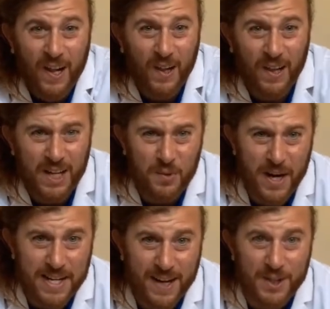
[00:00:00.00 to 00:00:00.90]
Let's write
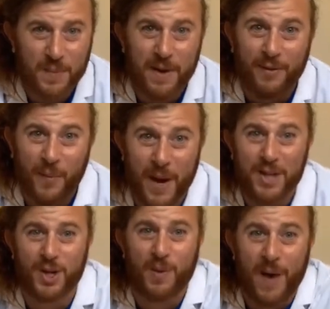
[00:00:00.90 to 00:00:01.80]
down some
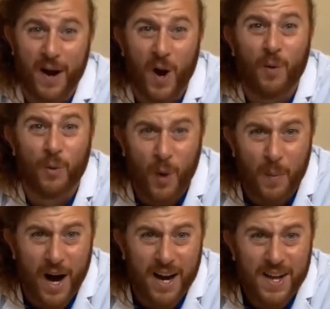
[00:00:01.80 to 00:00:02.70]
information about our
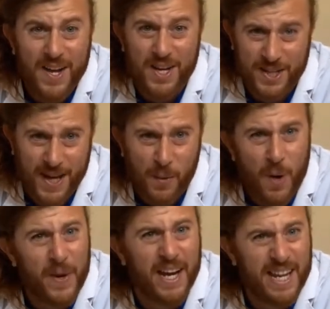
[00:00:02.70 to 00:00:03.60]
robot so that way
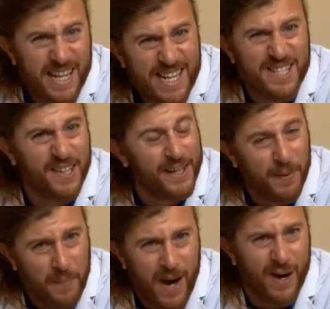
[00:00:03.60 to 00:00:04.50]
we can easily
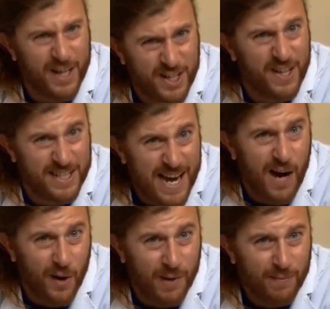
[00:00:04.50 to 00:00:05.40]
compare it to the
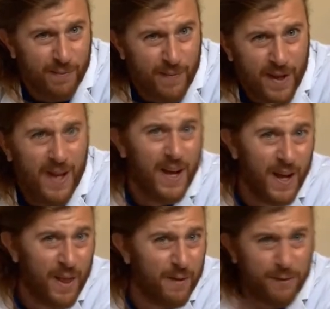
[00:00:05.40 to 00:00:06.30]
tower.
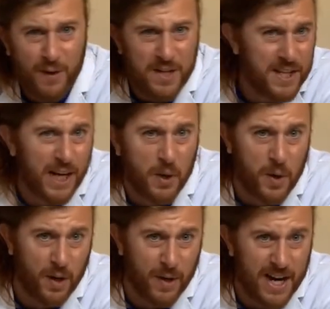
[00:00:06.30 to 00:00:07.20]
The first thing I
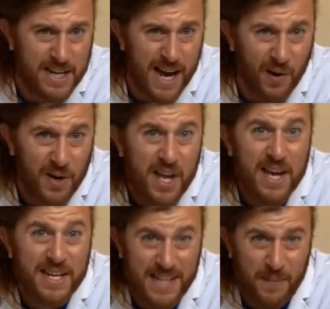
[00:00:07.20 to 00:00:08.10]
want to write down
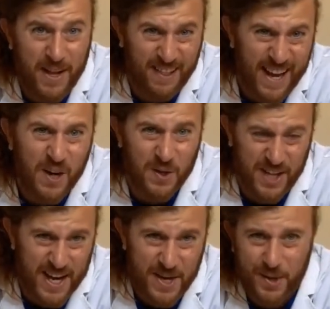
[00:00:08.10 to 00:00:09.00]
is how many Legos I
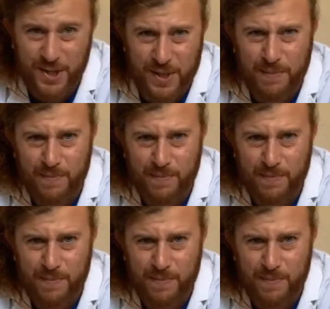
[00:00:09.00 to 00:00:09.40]
used.